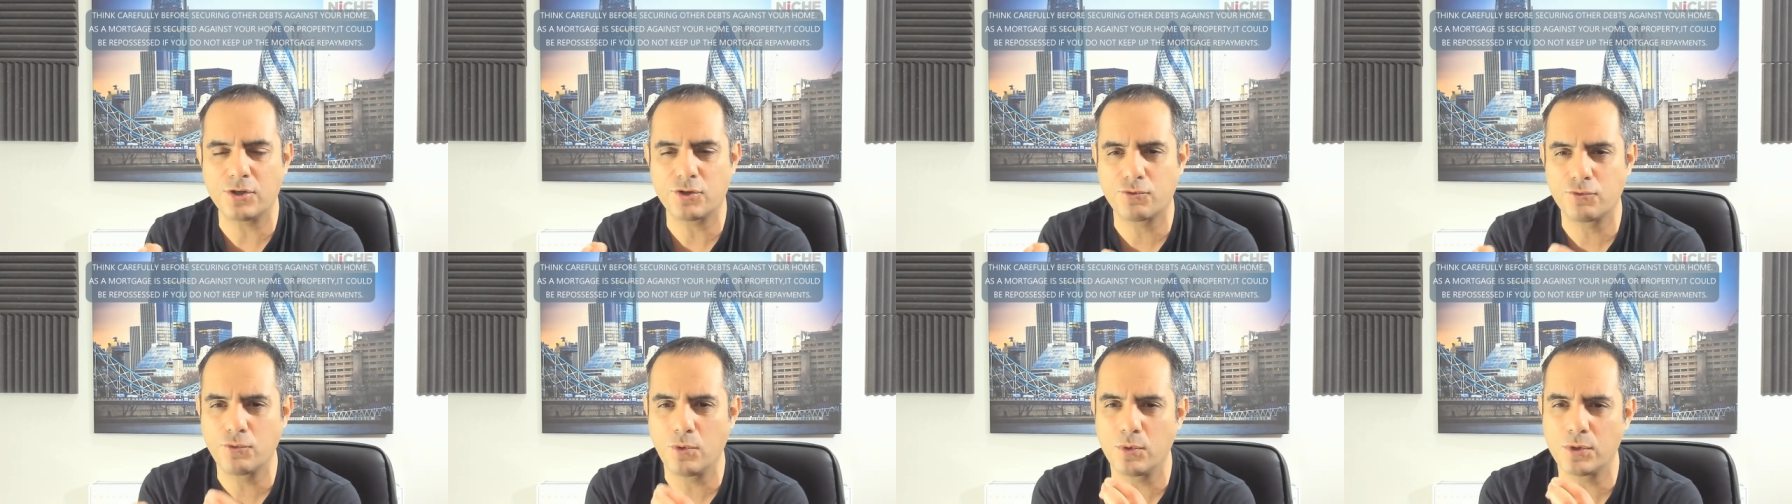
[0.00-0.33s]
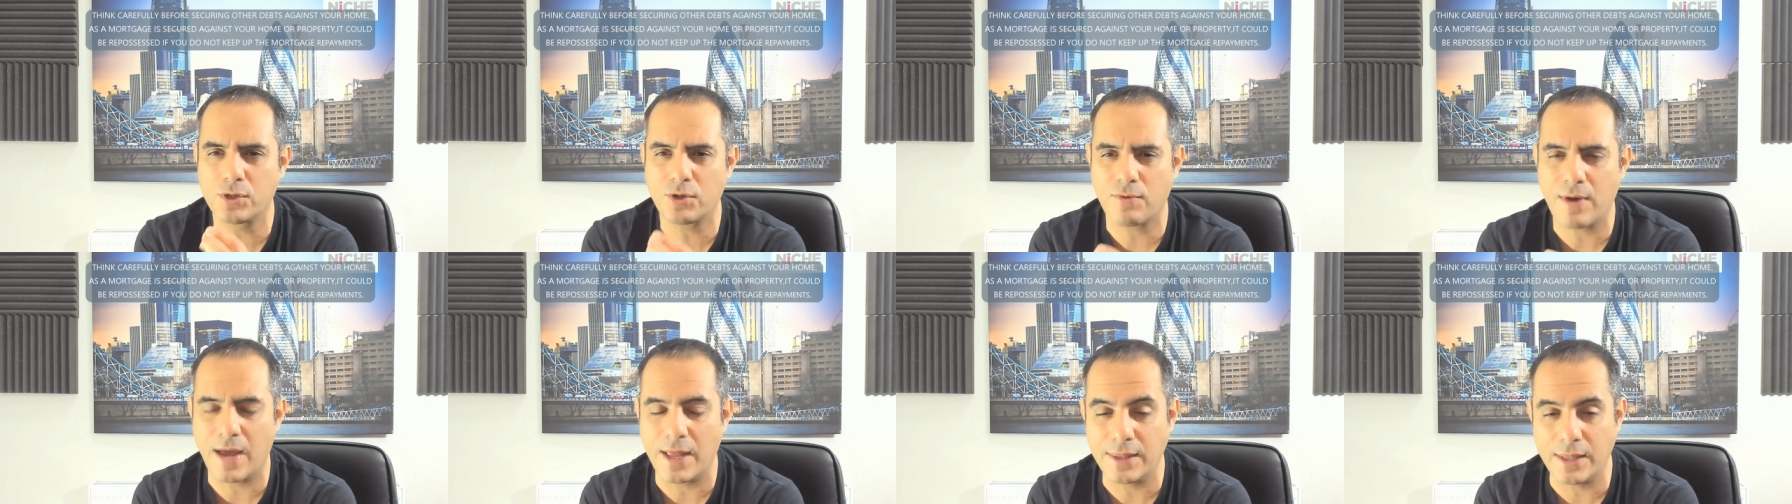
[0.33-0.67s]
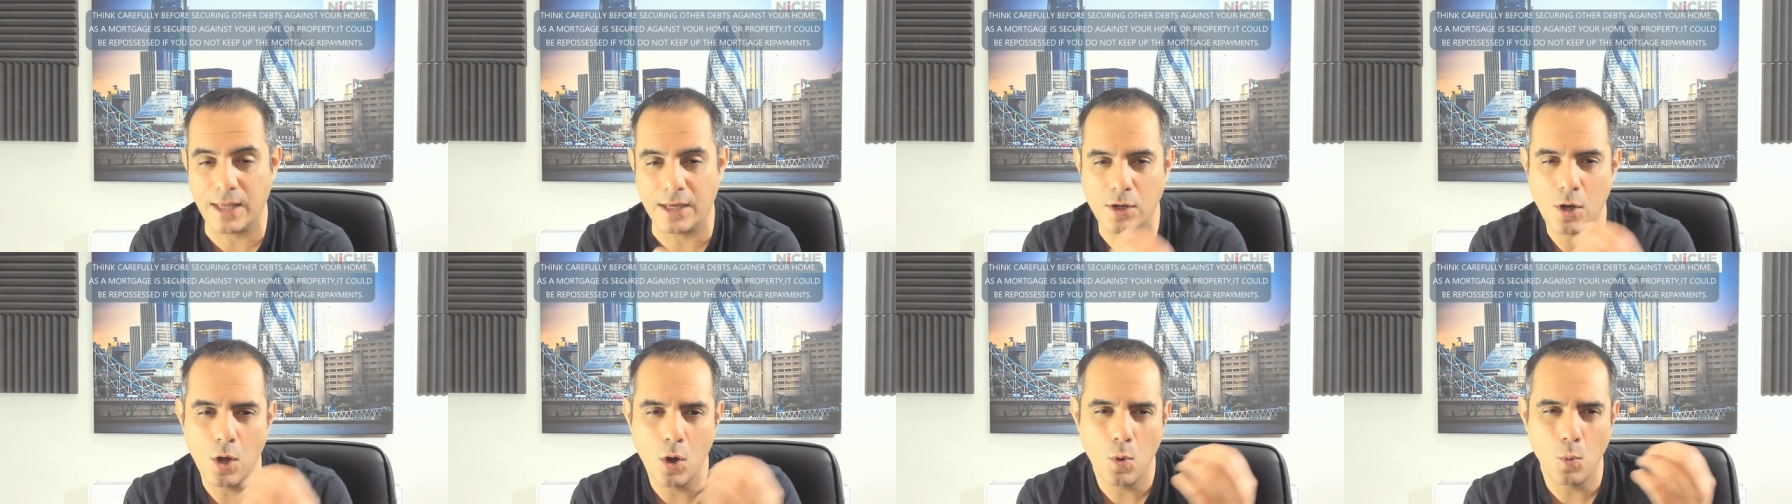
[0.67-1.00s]
rules around
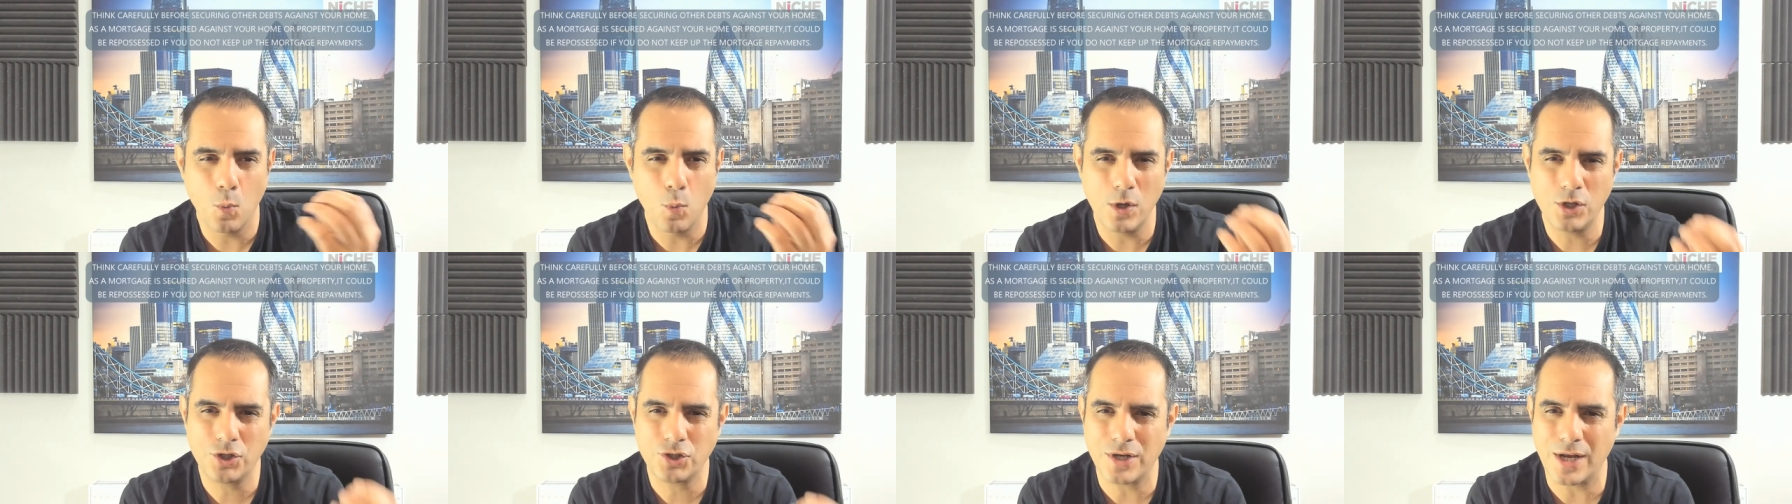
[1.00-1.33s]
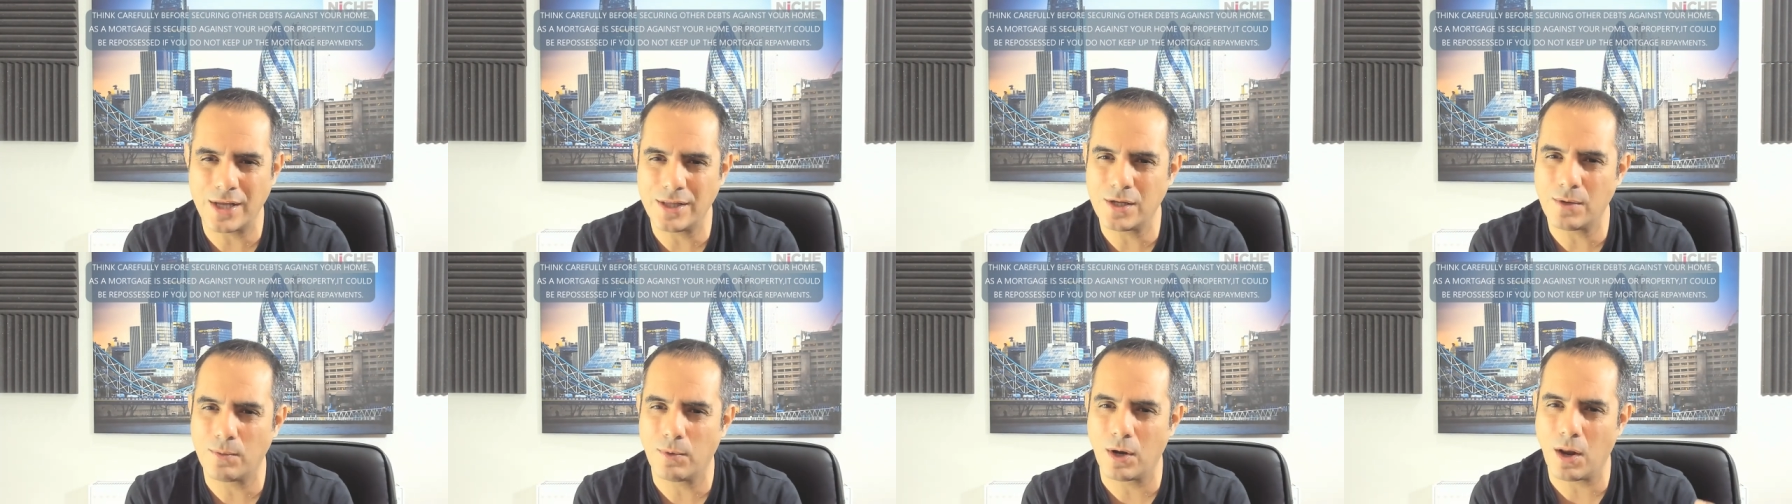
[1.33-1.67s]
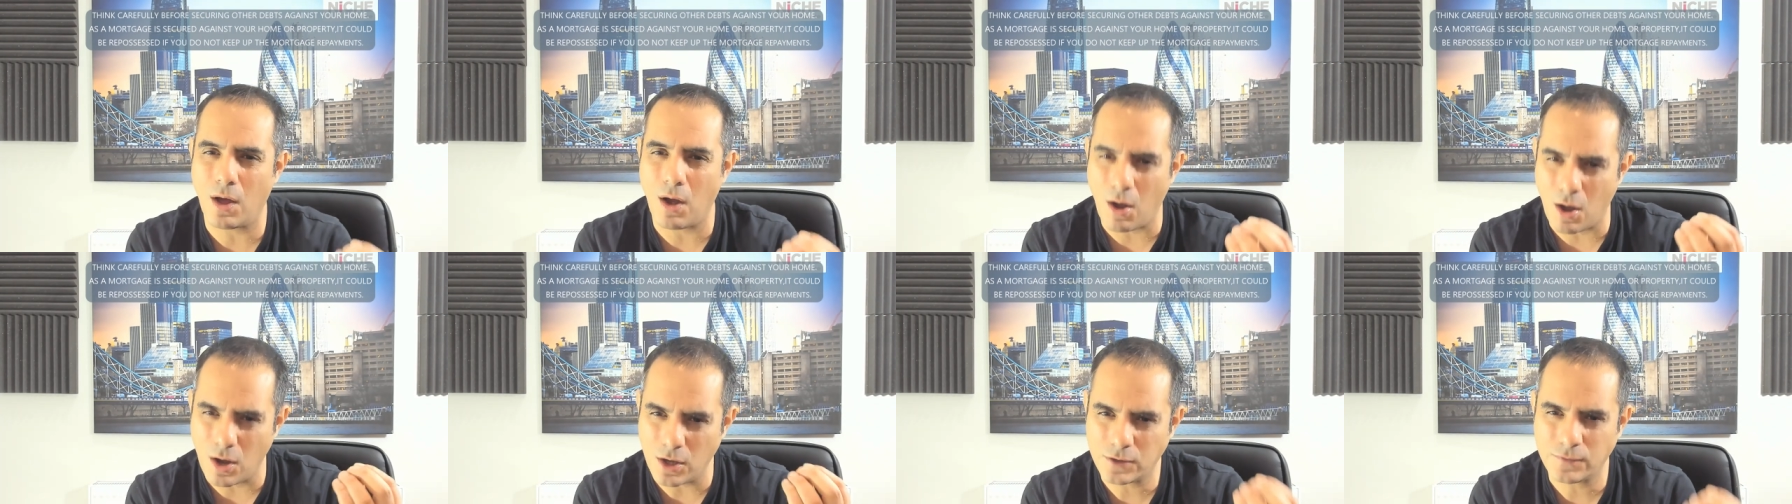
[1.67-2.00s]
it. Which lender will
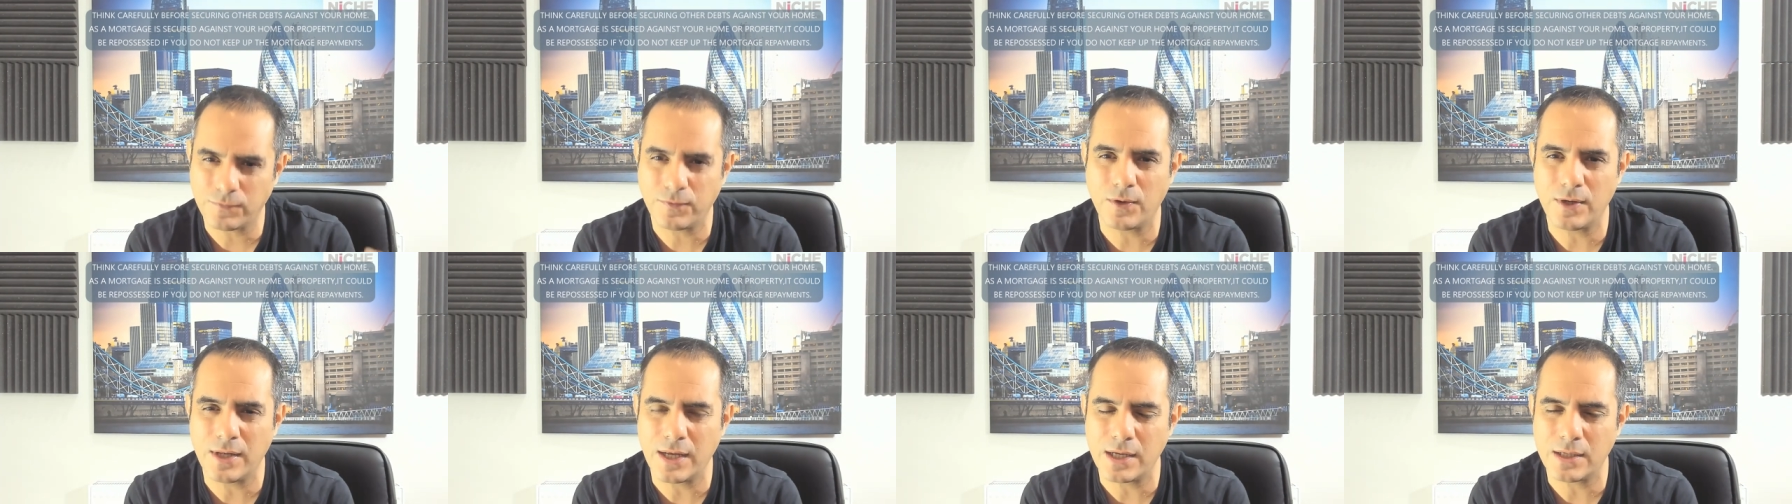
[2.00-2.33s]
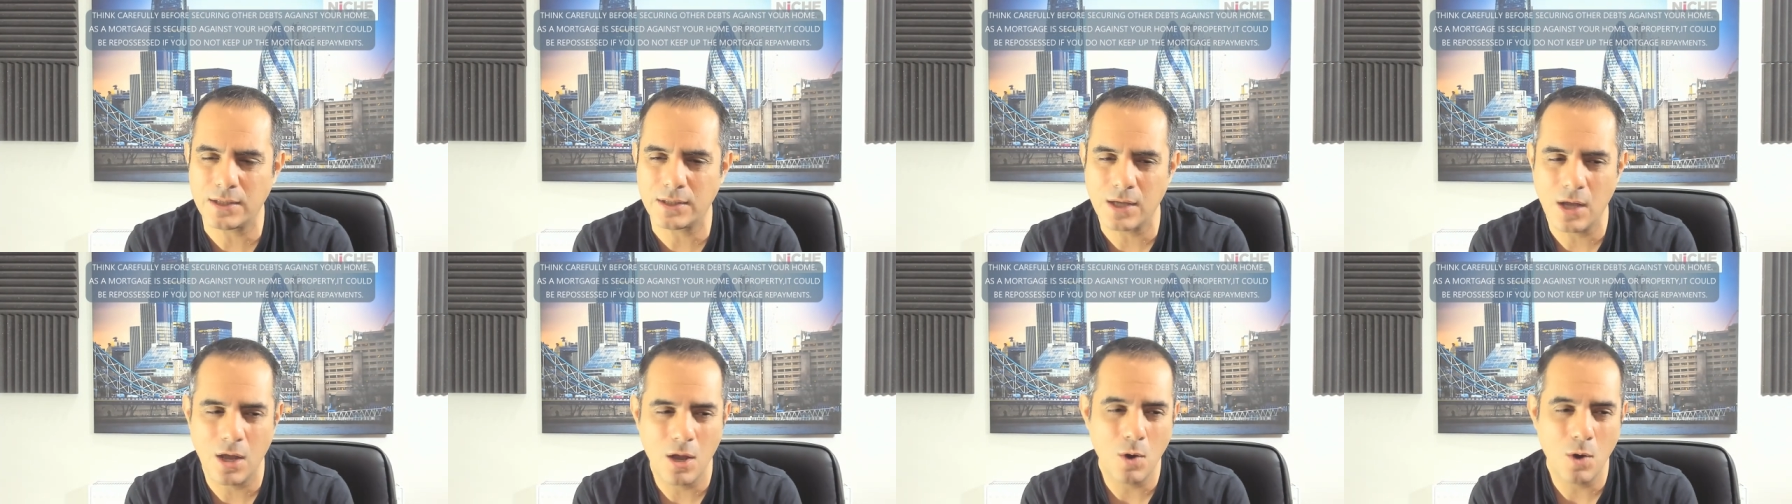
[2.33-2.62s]
ask for this?